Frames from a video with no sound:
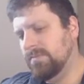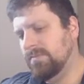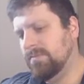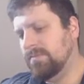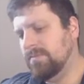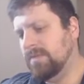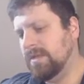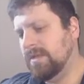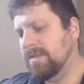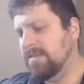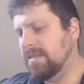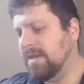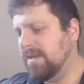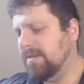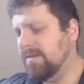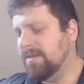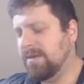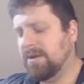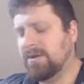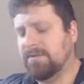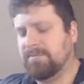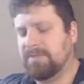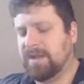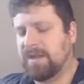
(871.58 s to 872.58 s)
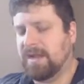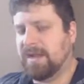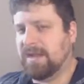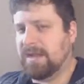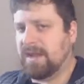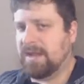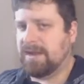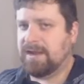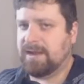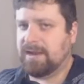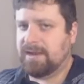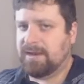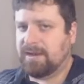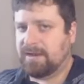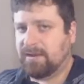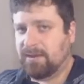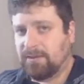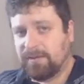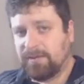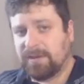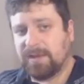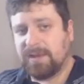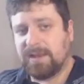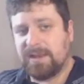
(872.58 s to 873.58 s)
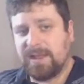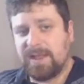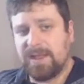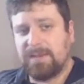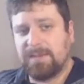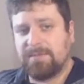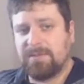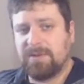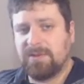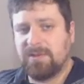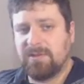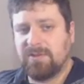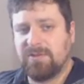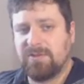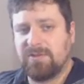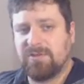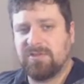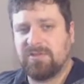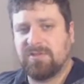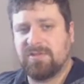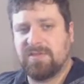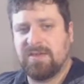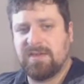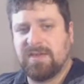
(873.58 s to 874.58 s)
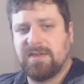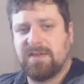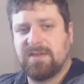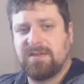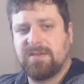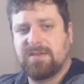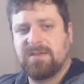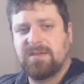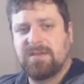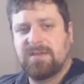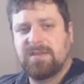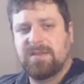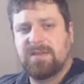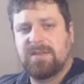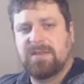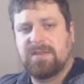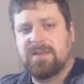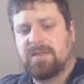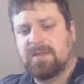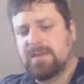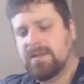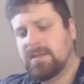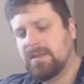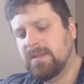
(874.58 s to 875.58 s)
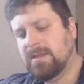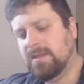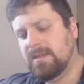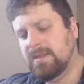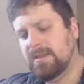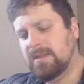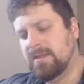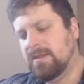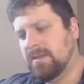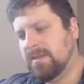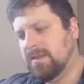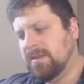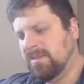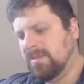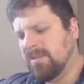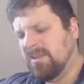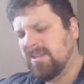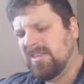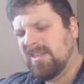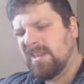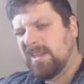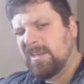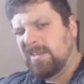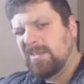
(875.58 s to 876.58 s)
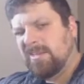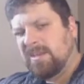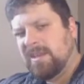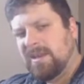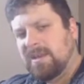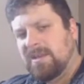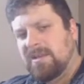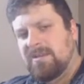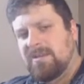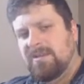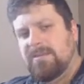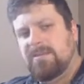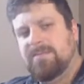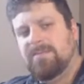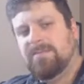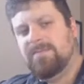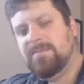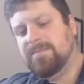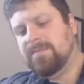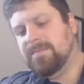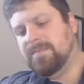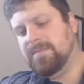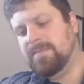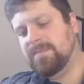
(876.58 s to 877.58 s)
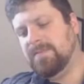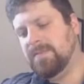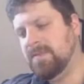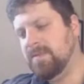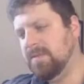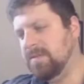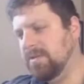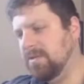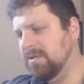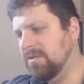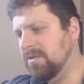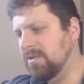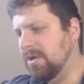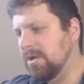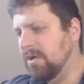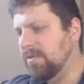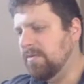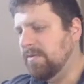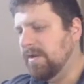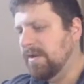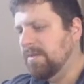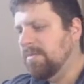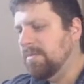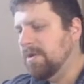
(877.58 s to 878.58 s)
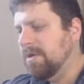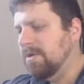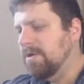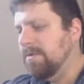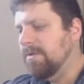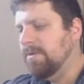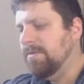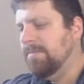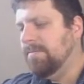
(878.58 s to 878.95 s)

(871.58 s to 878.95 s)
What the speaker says: It's out there, and I know it can happen. It's just, it's gonna take a second. Skull Red Bird.